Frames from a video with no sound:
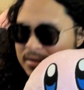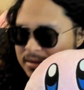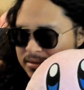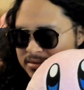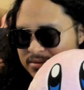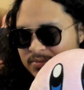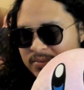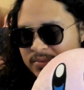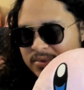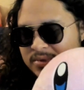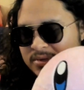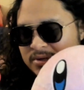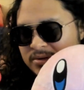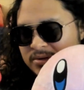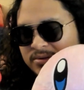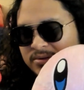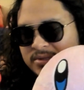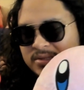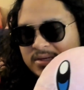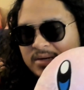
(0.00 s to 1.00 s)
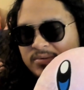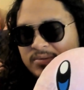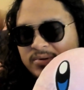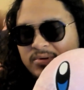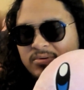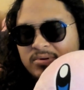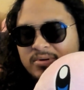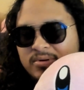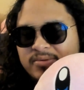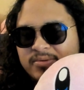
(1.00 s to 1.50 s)
tomorrow is, I'm
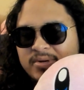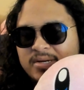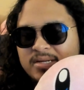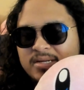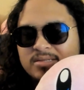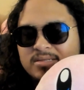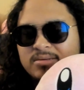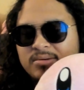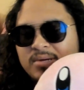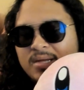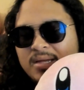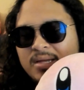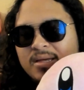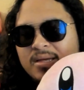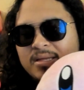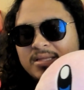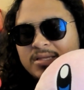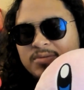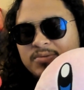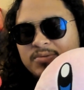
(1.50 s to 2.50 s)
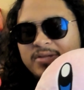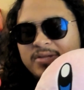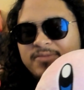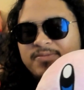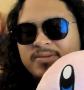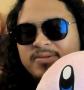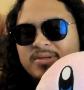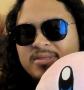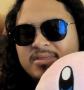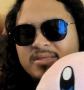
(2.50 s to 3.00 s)
recording Friday night, so the
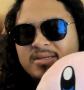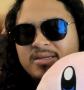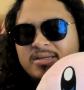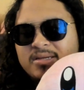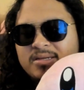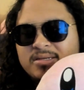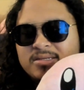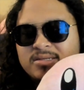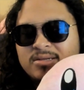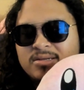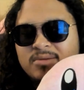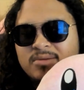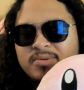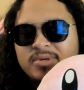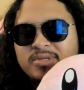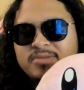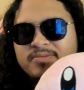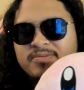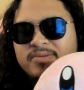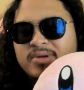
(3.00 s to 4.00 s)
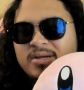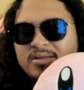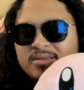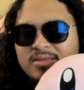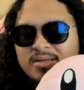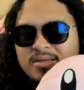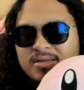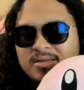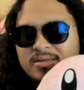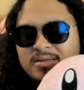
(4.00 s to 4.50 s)
25th is Kirby's
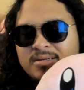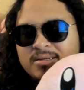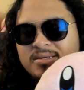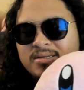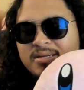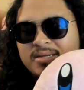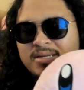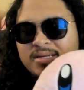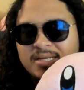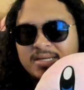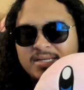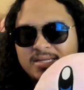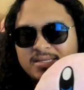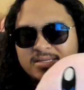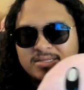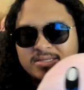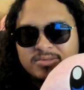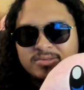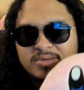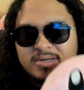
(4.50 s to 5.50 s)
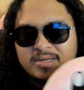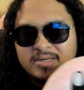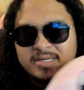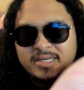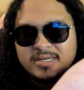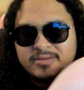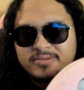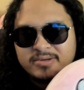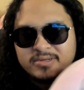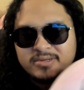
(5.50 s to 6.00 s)
Forgotten Land, and I need to draw an
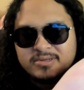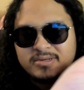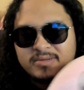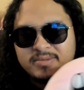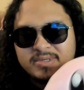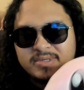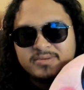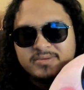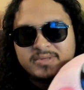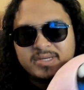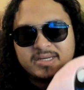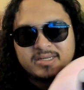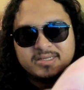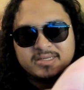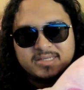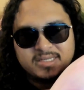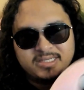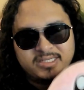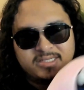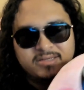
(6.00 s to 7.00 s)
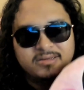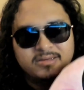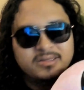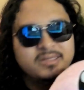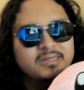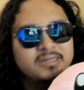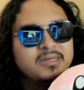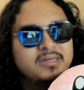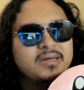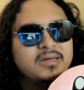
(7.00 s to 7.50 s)
anniversary image for that, because I
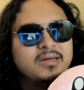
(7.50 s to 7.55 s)
should,